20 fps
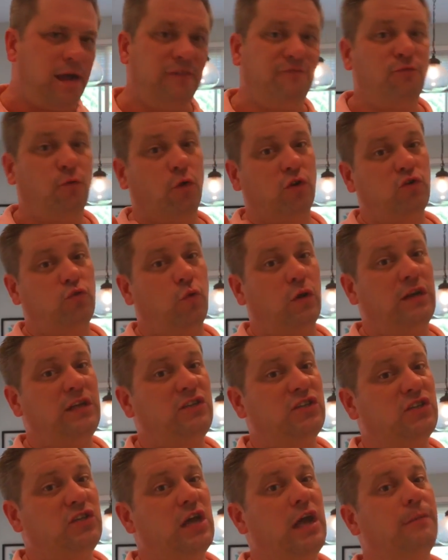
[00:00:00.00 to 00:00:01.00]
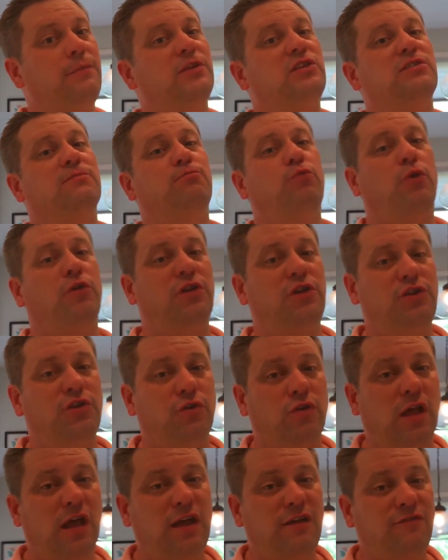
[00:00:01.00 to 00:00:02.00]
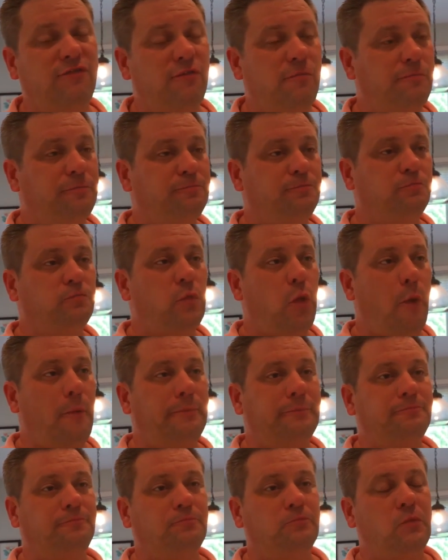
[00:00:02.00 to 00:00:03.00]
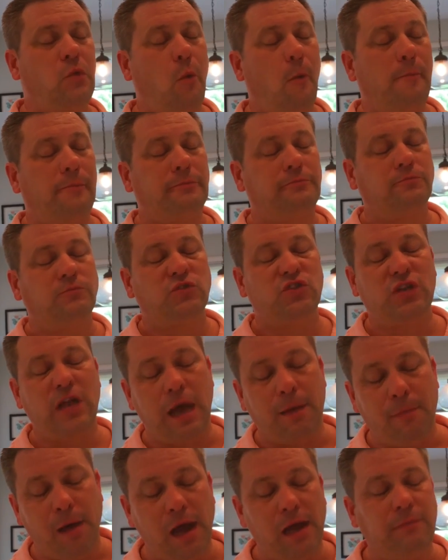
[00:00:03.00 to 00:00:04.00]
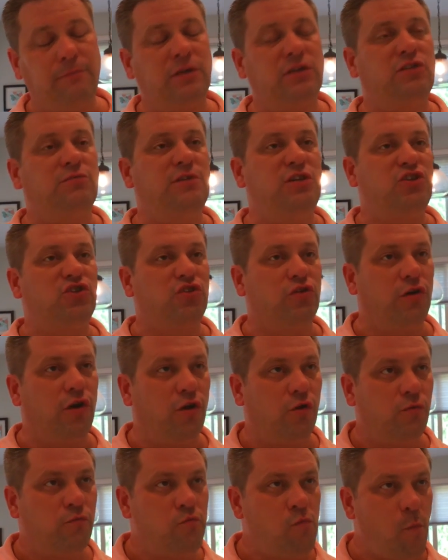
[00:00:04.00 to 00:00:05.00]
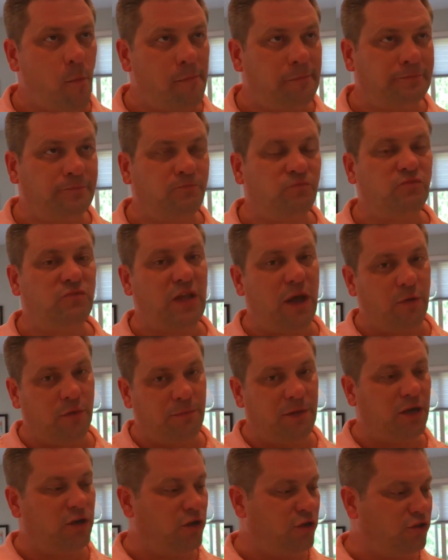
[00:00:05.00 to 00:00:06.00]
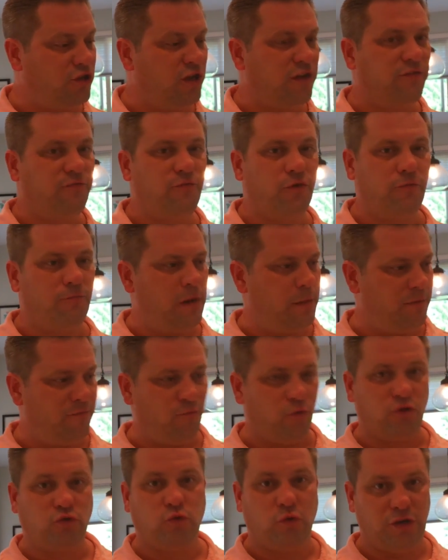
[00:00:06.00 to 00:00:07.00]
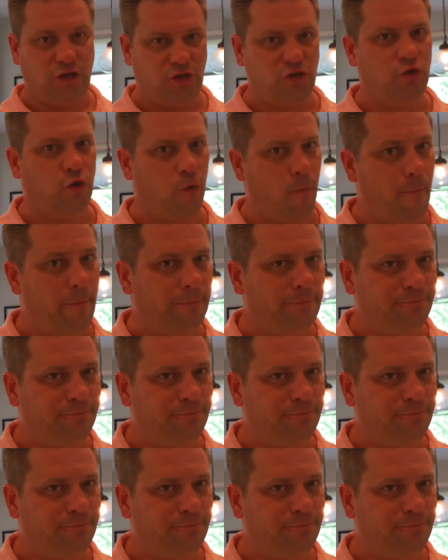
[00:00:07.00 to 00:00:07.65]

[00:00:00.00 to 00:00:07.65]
If 420 is a time that's important in your life, it's not mine, but to each their own. That would be a good thing for maybe 422.